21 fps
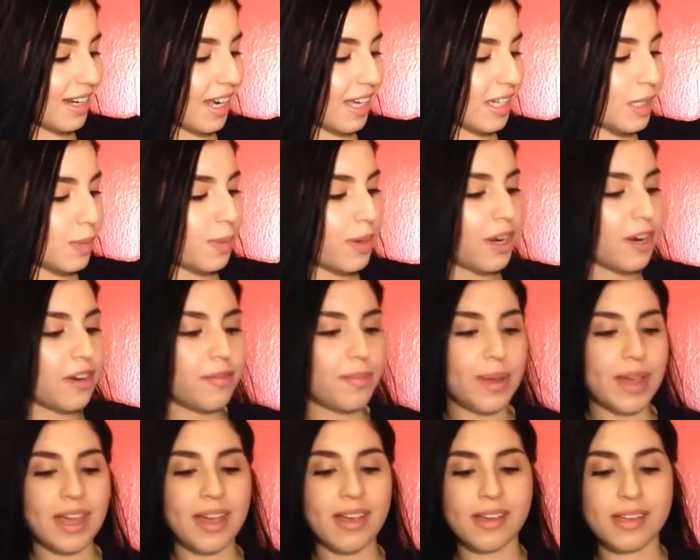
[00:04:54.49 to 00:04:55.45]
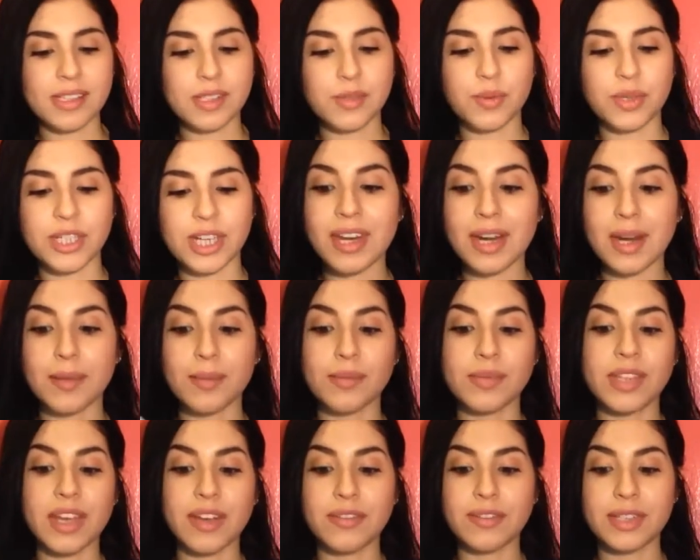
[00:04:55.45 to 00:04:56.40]
Next pair of pants, which I'm
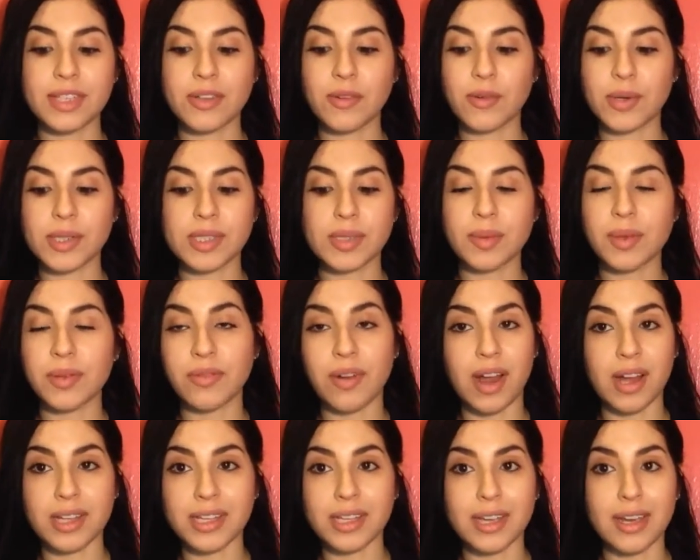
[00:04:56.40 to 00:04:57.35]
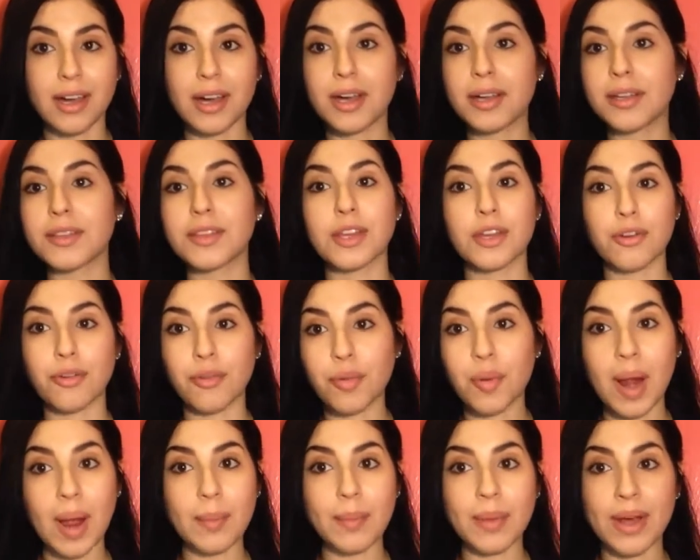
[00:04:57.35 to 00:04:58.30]
definitely going to be rocking the
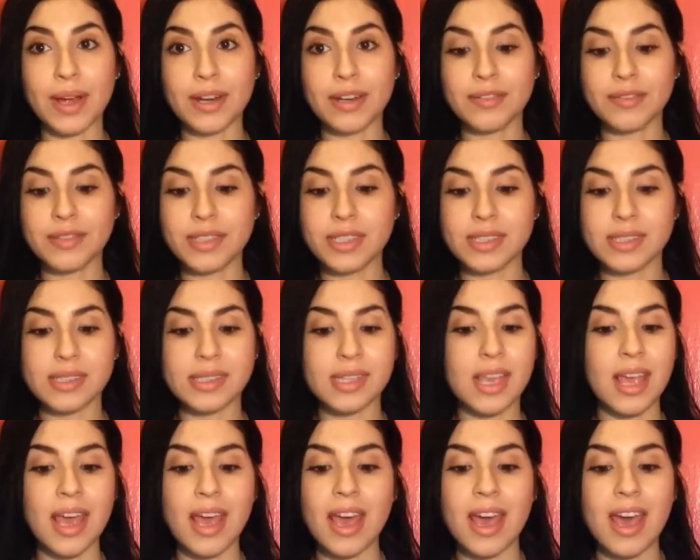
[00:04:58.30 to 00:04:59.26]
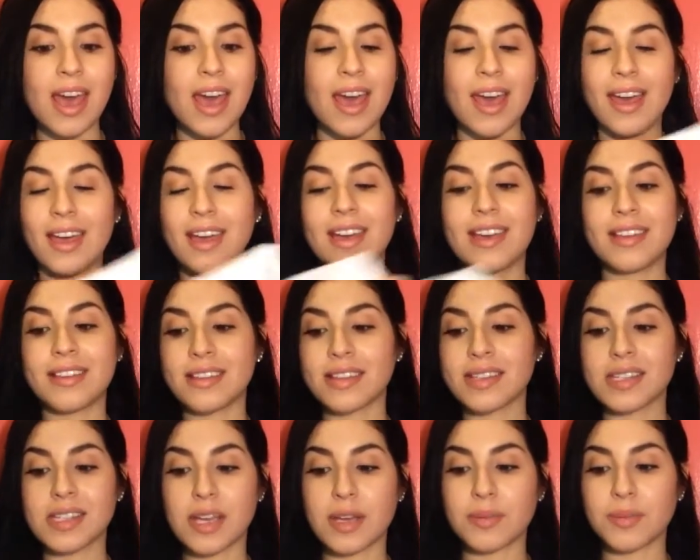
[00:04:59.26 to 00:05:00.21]
crap out of these in the
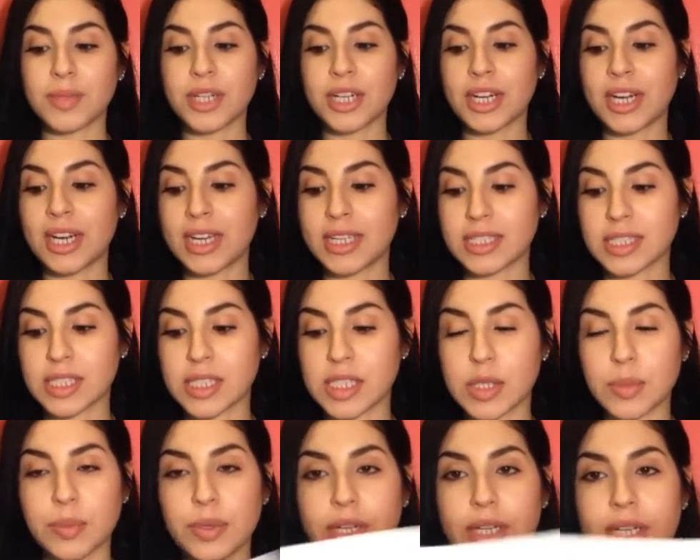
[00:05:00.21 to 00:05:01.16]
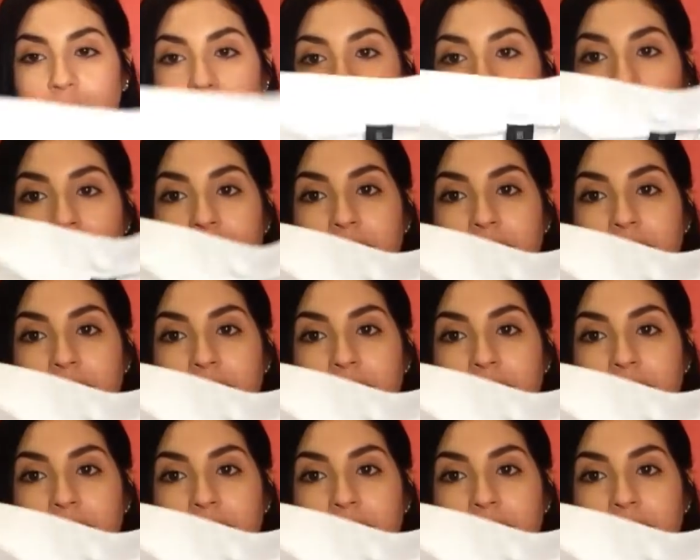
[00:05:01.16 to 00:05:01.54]
summer and spring.